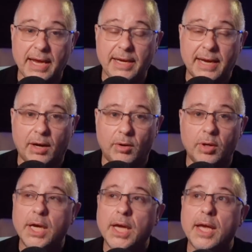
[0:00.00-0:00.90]
now,
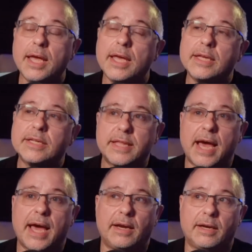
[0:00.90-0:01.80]
is
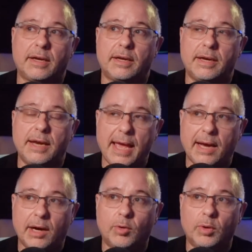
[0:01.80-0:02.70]
that
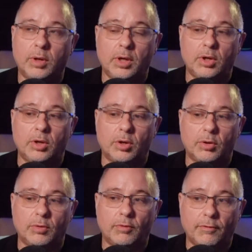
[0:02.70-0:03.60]
now
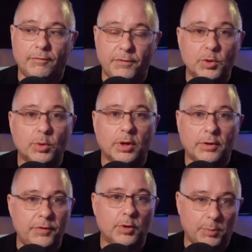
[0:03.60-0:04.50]
fewer and
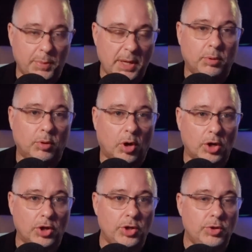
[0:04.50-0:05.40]
fewer people are
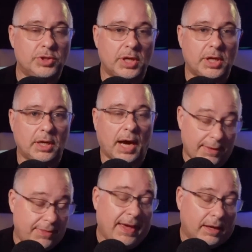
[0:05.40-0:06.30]
using, I
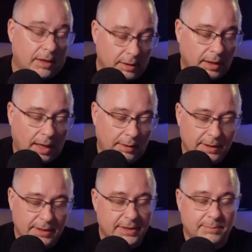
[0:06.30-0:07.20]
think,
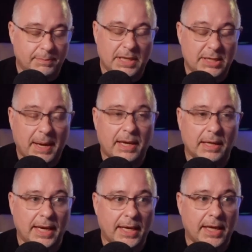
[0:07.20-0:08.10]
this is me speculating.